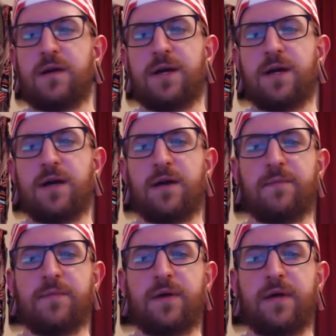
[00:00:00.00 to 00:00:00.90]

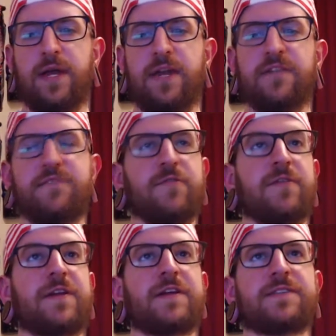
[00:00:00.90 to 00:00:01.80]
Any of the
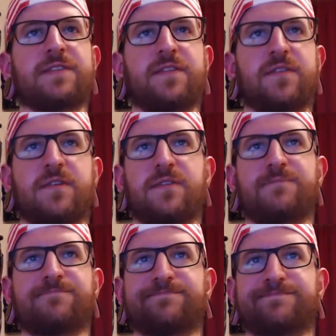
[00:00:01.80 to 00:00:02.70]
fruitiness that
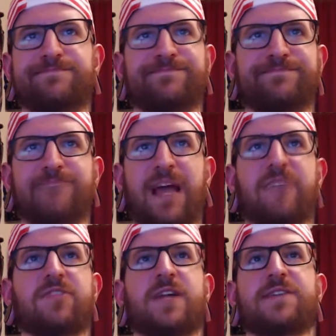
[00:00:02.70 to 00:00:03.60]
they're
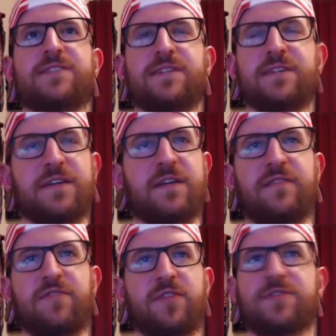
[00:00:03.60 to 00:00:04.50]
advertising,
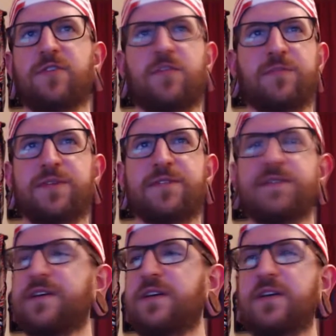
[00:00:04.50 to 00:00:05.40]
even though it's all
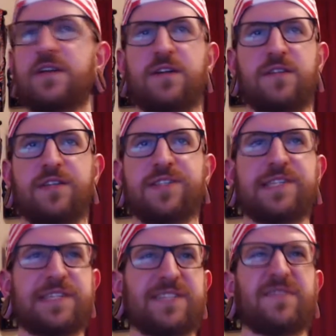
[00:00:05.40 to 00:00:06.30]
been
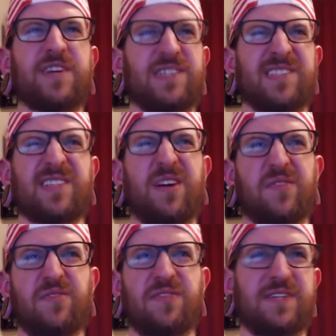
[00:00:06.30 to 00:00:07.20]
listed as very
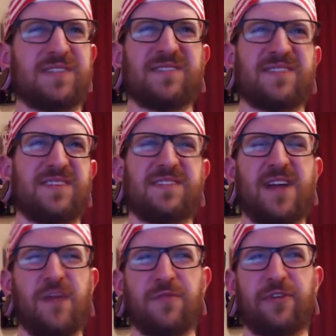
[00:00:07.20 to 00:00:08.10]
subtle, it's
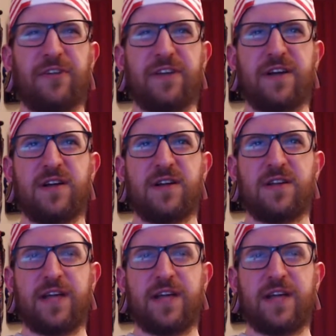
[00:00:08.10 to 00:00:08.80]
not really there.